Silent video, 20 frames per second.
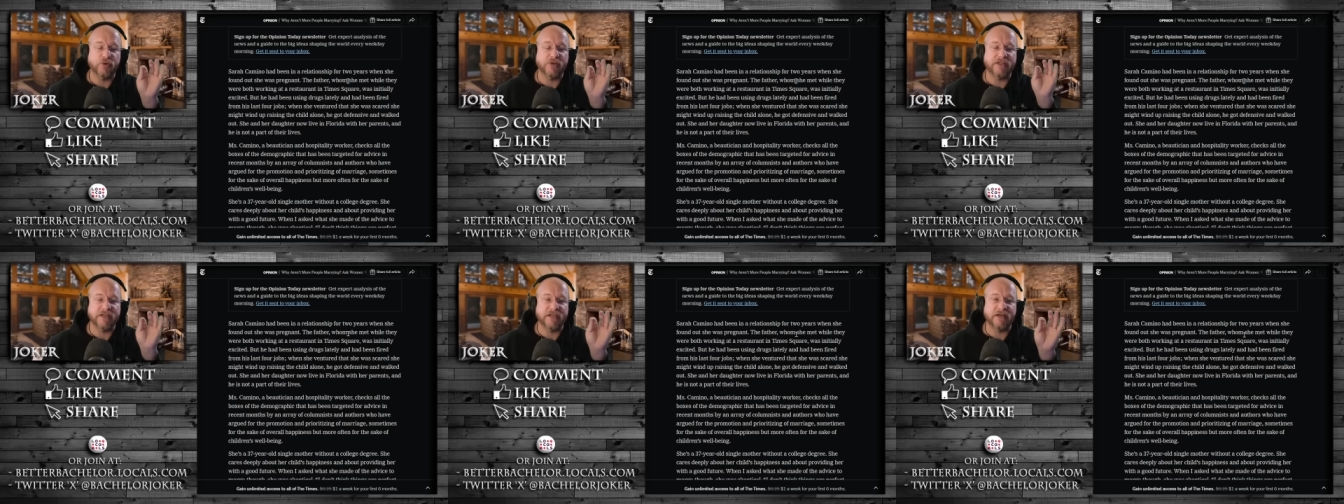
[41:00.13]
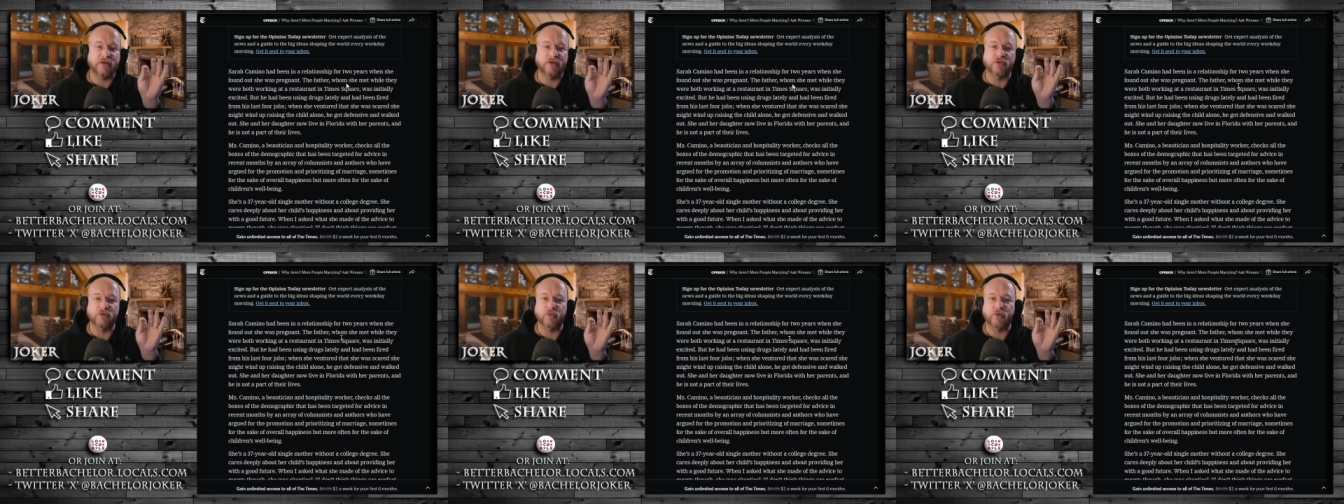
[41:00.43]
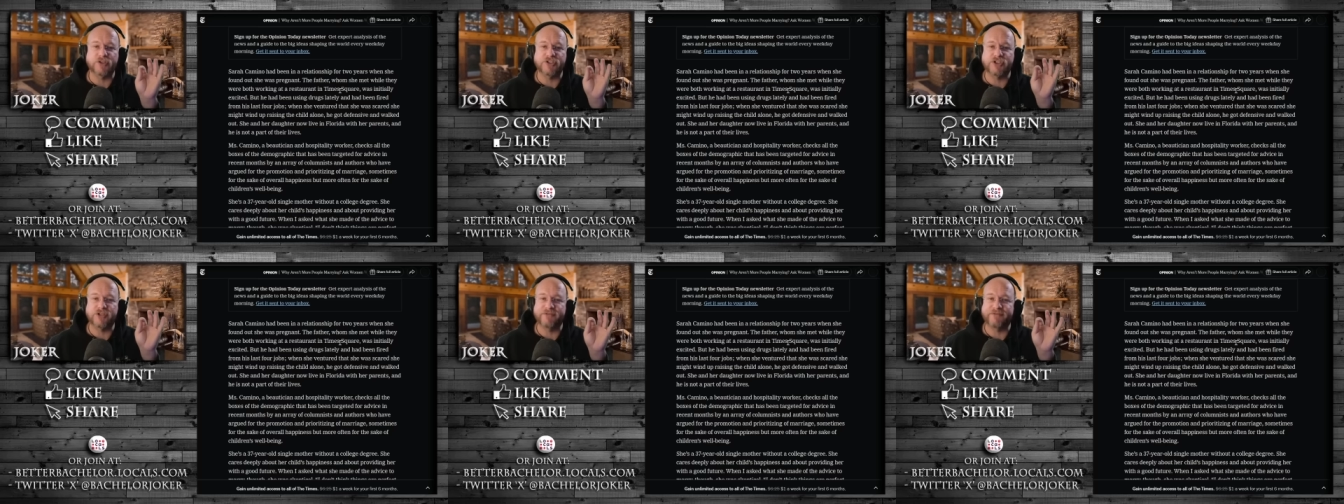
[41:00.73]
years
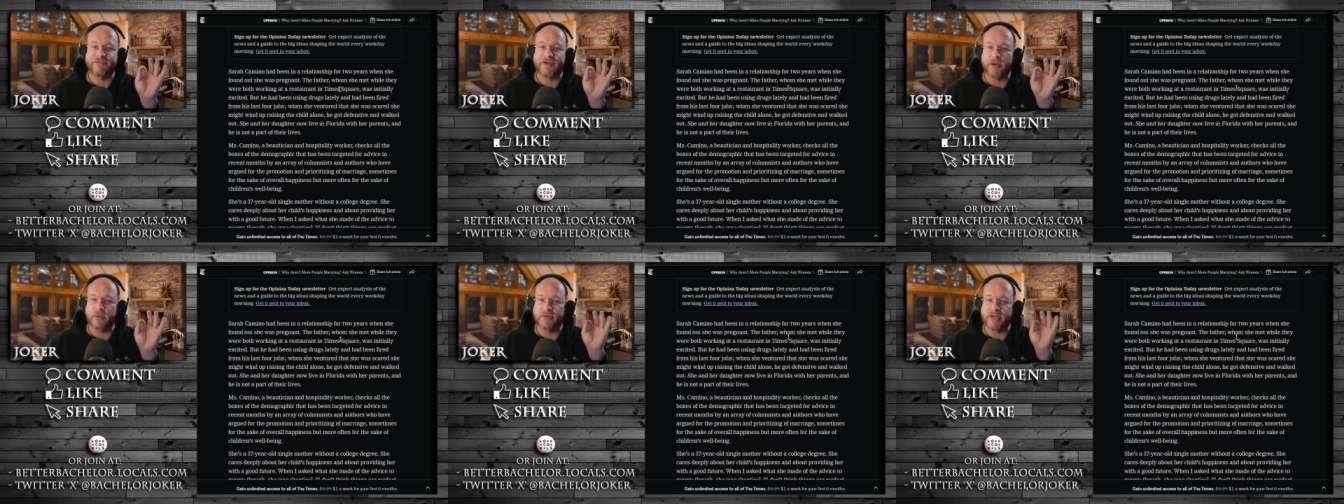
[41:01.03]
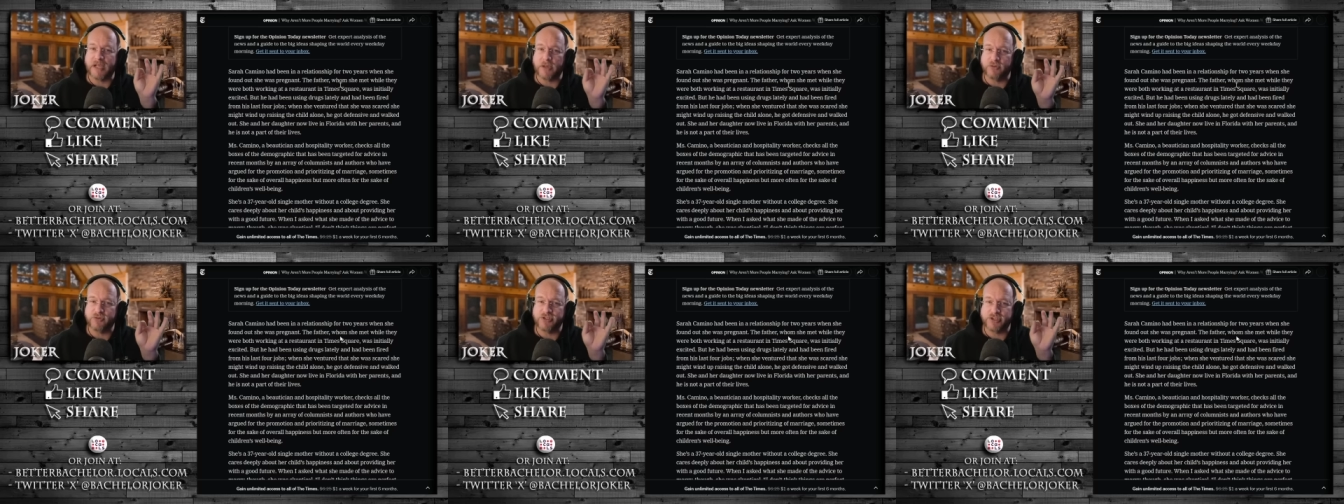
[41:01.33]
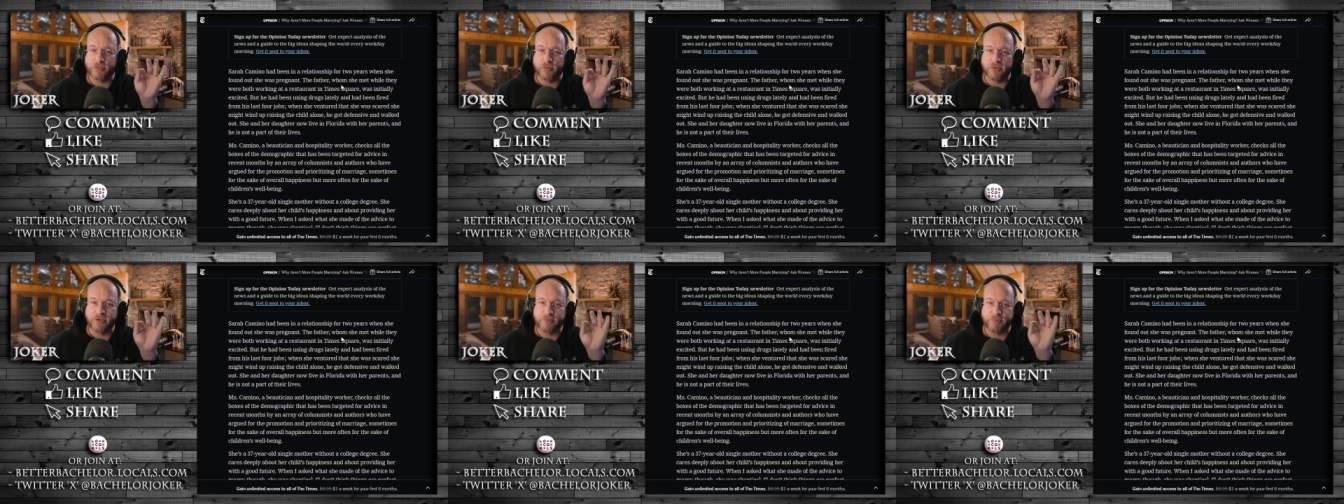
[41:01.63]
when she found out
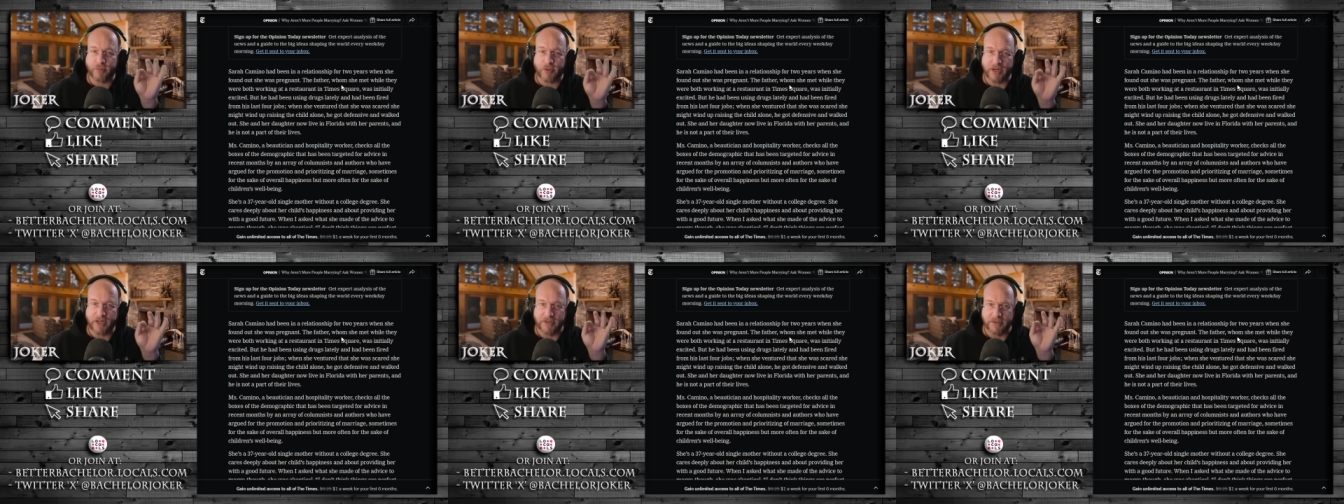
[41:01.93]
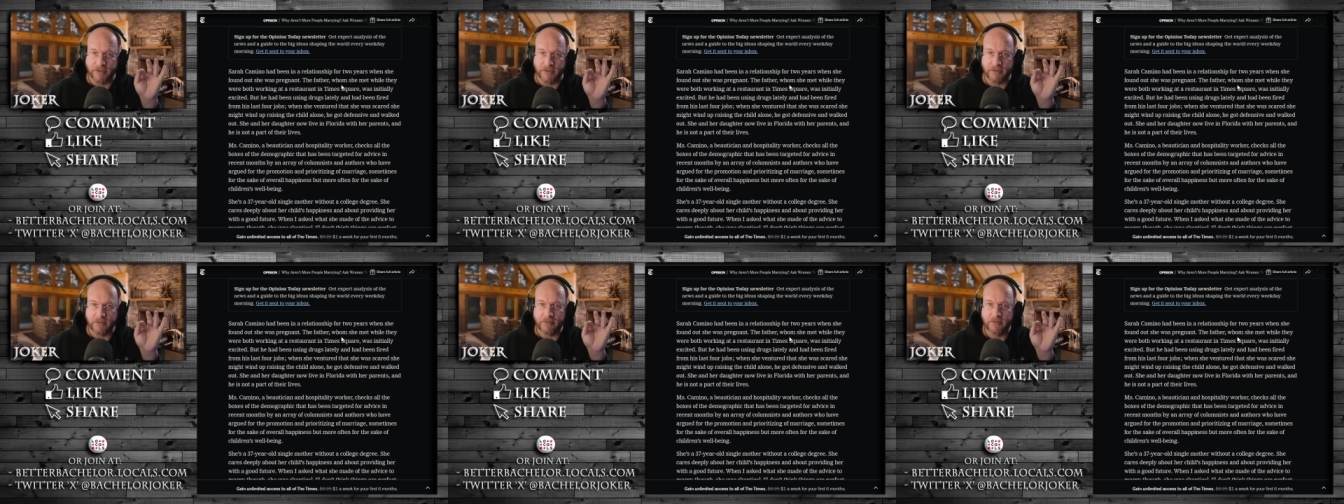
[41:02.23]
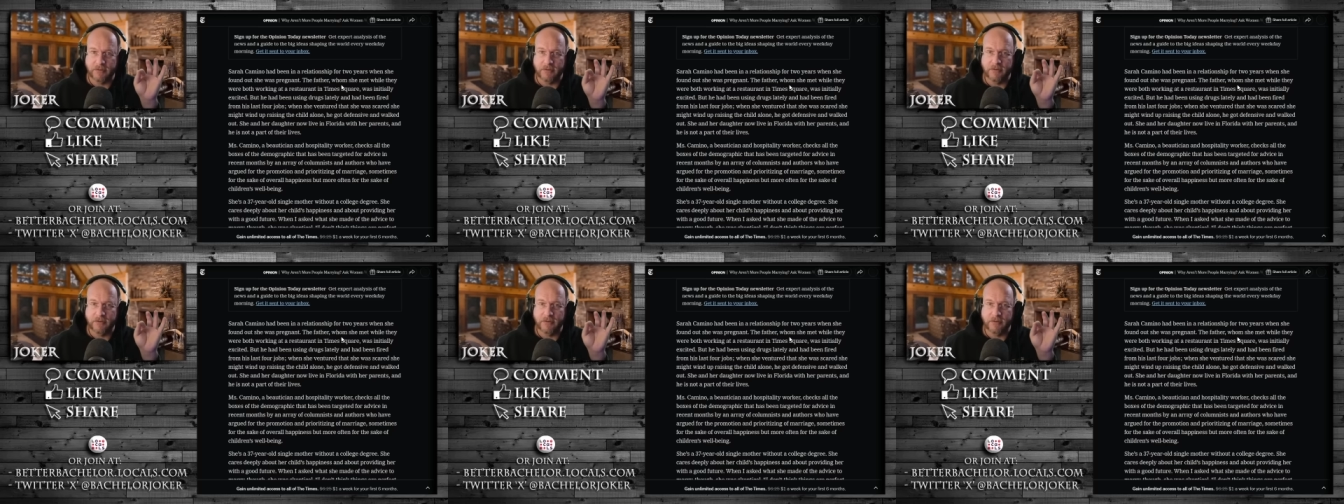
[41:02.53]
she was pregnant.